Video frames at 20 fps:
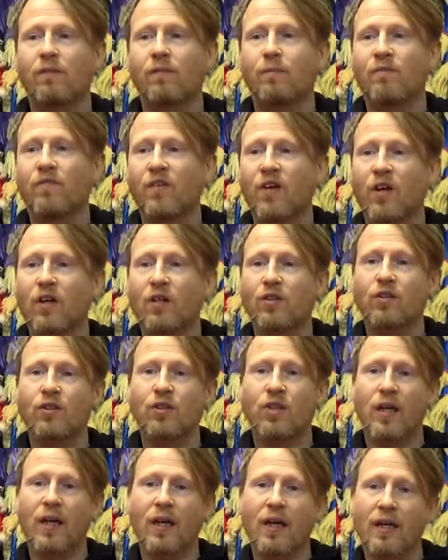Fast,
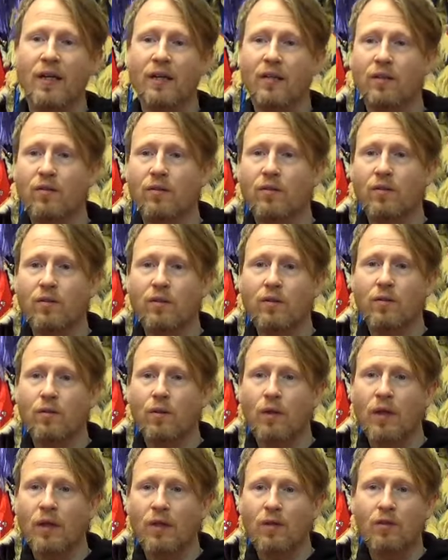and
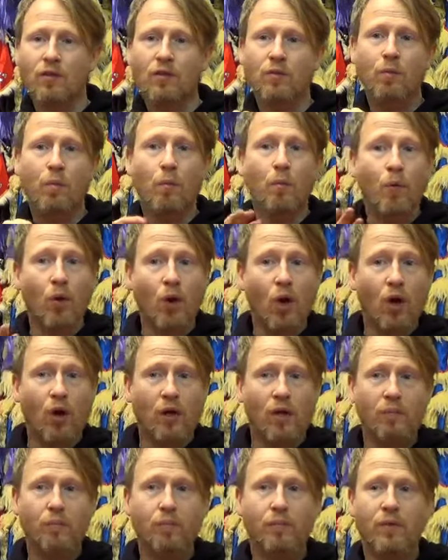it doesn't block.